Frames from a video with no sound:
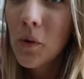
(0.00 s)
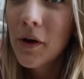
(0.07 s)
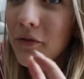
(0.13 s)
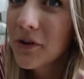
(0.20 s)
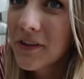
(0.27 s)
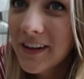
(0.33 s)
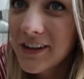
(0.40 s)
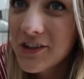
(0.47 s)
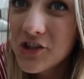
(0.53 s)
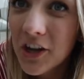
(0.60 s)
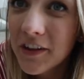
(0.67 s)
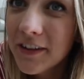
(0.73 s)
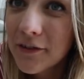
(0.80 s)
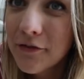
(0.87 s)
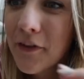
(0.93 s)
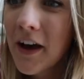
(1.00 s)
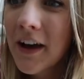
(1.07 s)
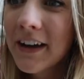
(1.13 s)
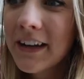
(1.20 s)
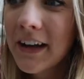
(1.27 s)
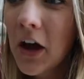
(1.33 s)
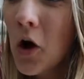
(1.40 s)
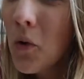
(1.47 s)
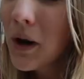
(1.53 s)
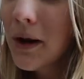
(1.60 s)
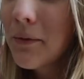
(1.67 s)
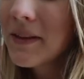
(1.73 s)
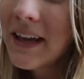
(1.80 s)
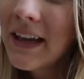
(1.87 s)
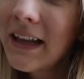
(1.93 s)
or whether it's like justified, like, oh, well, I
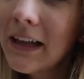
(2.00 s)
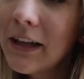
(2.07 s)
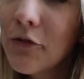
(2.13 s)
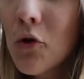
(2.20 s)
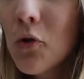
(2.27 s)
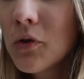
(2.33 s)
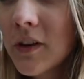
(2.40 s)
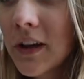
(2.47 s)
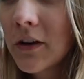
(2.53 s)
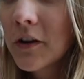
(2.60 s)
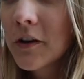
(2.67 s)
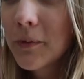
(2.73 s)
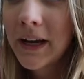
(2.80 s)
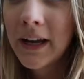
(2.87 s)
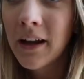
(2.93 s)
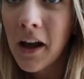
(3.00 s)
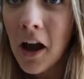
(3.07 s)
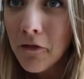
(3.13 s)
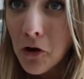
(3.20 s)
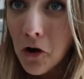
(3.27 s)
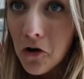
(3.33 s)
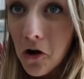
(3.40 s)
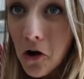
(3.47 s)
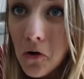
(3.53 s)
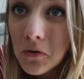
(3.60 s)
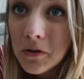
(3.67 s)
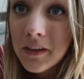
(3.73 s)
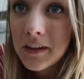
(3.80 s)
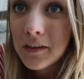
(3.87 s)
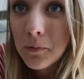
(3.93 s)
was ill, of course I lost weight. Like, I've got a
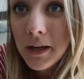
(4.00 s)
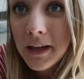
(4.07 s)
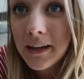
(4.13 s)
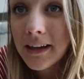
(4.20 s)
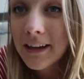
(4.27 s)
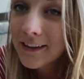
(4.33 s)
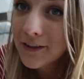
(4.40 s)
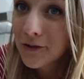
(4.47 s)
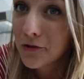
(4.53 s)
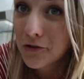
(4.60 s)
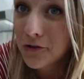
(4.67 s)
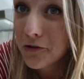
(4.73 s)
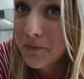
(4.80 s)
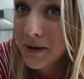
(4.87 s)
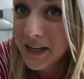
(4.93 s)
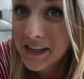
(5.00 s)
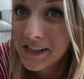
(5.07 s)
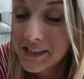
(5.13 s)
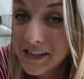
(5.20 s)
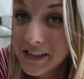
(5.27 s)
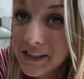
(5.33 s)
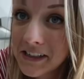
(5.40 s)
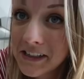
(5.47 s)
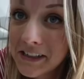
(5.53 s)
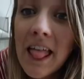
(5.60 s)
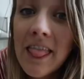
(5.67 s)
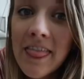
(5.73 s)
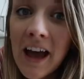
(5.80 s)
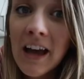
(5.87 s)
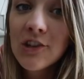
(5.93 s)
cold this week, it's not stopped me eating.
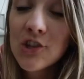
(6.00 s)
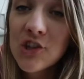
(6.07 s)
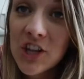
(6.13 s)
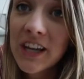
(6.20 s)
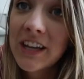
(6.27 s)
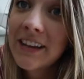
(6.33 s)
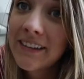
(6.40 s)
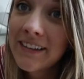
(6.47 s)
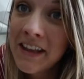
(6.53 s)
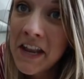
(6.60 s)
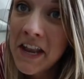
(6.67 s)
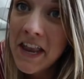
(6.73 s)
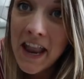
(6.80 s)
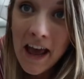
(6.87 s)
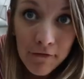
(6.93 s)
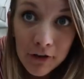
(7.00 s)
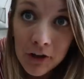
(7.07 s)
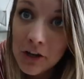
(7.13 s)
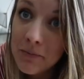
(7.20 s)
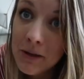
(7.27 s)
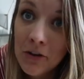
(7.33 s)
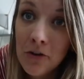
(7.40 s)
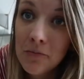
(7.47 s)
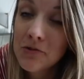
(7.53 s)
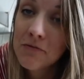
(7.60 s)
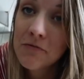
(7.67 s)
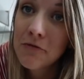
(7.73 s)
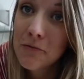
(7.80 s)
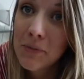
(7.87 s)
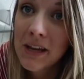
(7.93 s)
That shit is never gonna be an
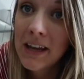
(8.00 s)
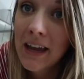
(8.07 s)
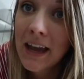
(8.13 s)
option for me